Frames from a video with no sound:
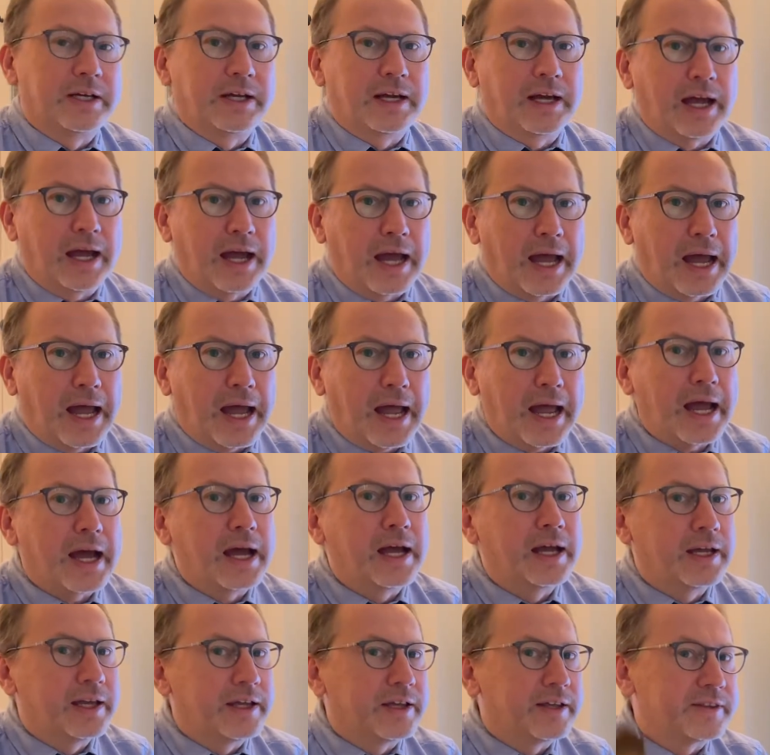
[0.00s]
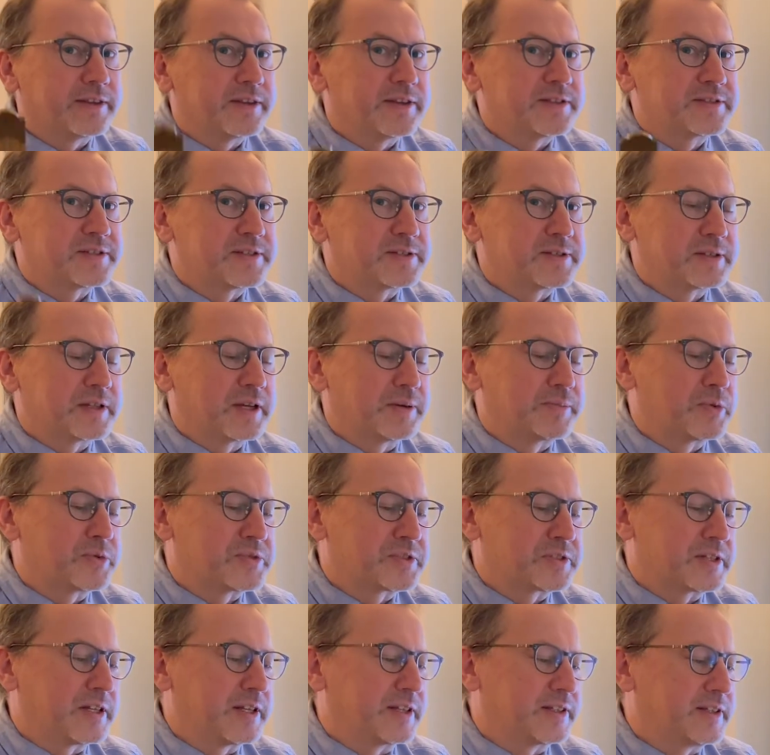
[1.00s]
Aha, this is double
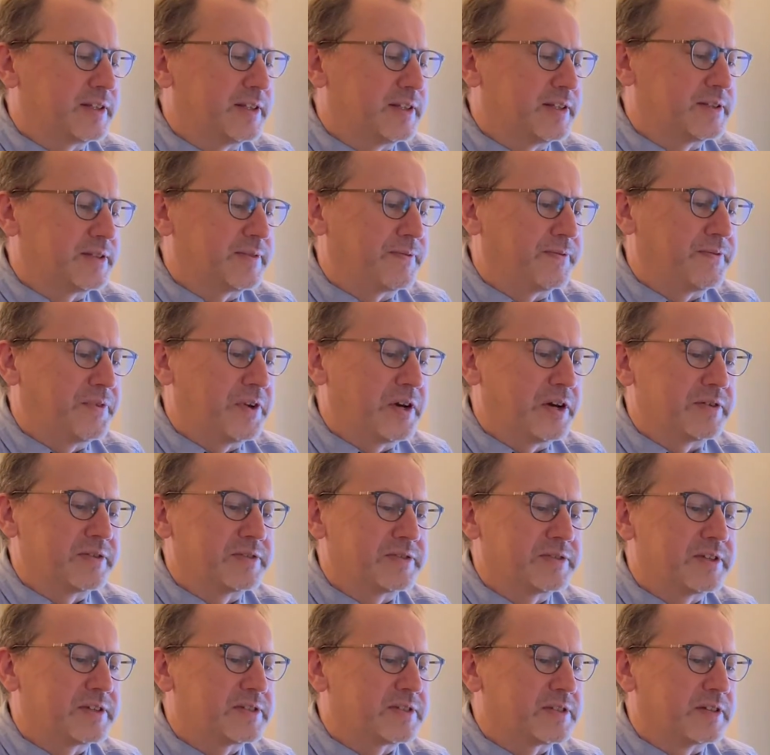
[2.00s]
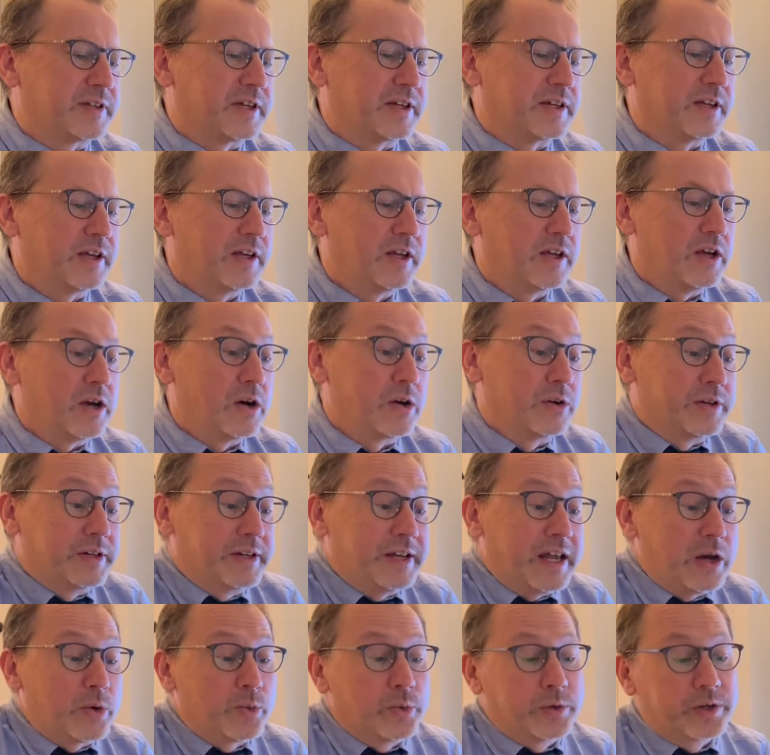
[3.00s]
slit interference, isn't it? Only
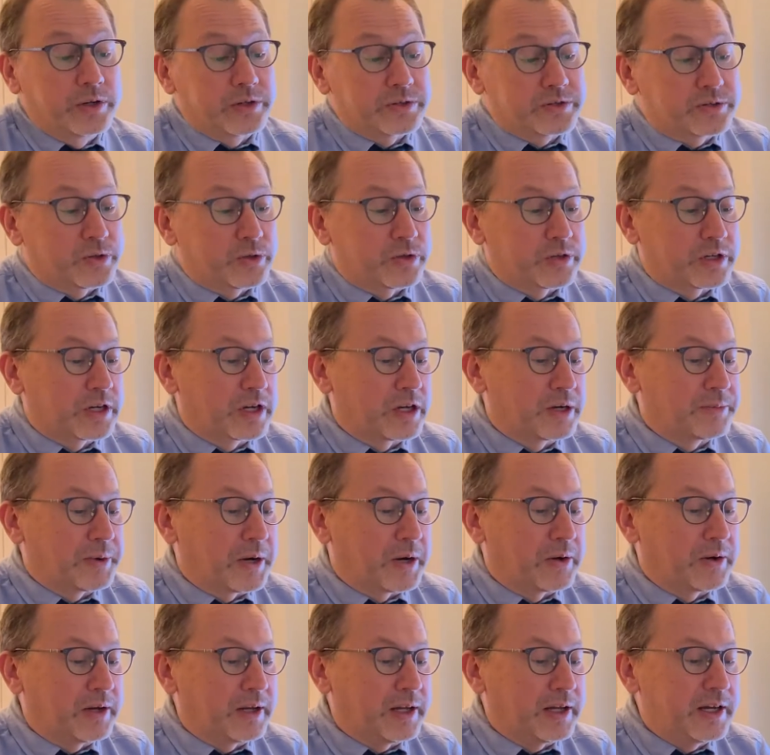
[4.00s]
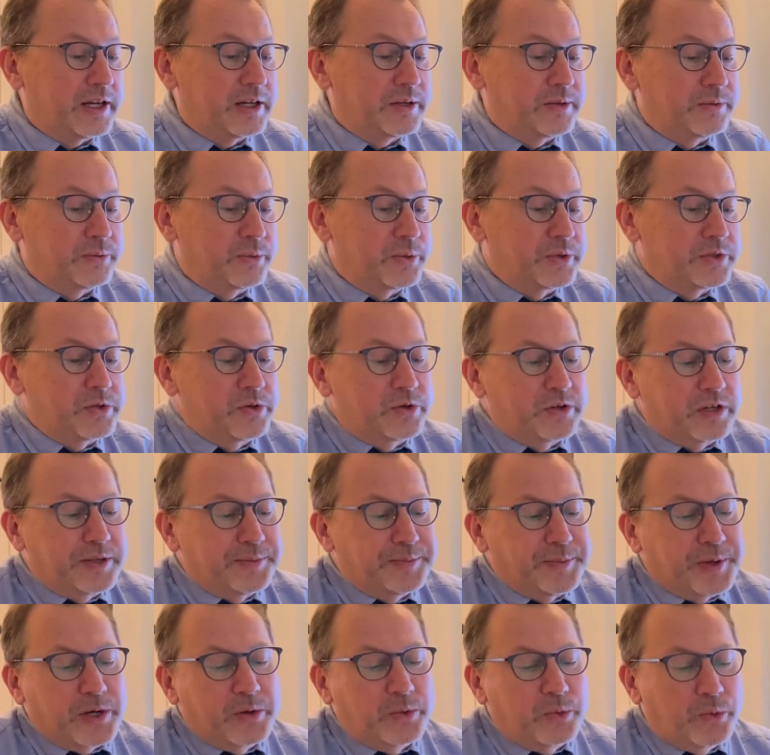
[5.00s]
now we're not talking about light, we're talking
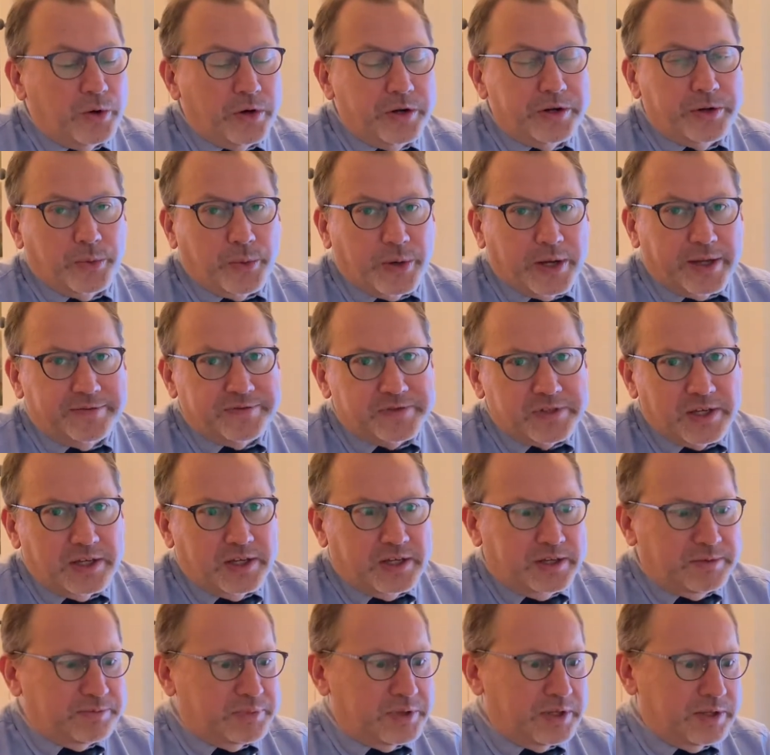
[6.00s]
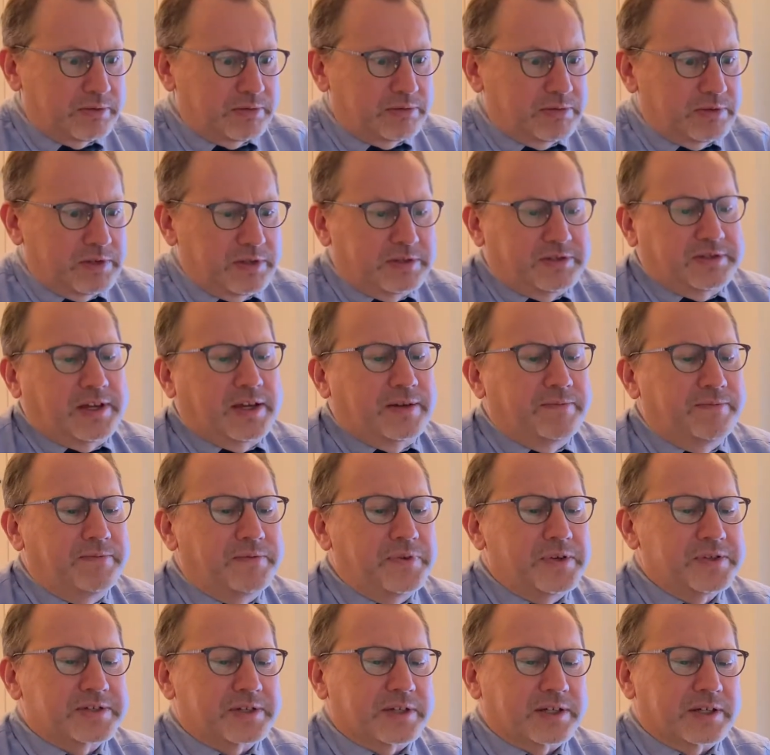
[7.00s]
about water waves, but the same
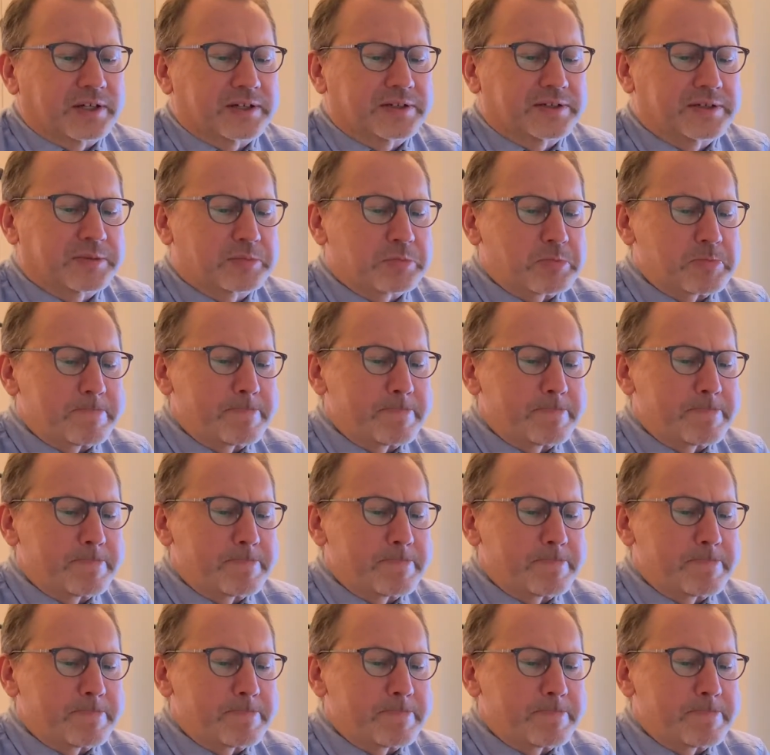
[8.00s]
physics.